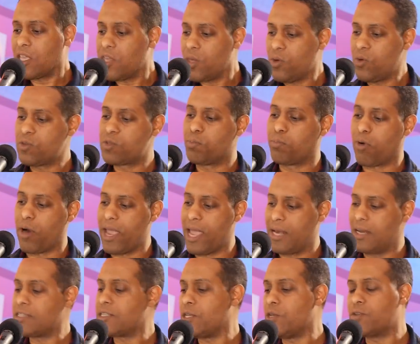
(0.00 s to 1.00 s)
huge
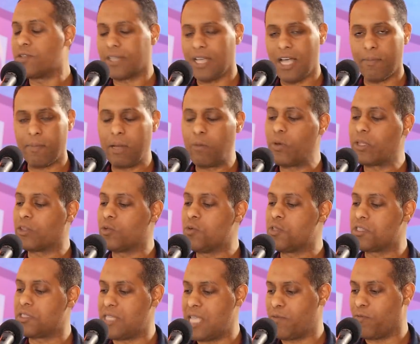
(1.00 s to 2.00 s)
brand. This is a huge company. It went through
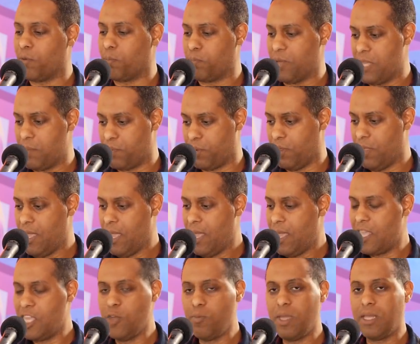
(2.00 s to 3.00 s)
several people.
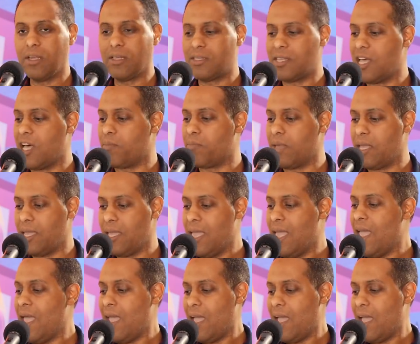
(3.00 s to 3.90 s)
And you mean to tell me,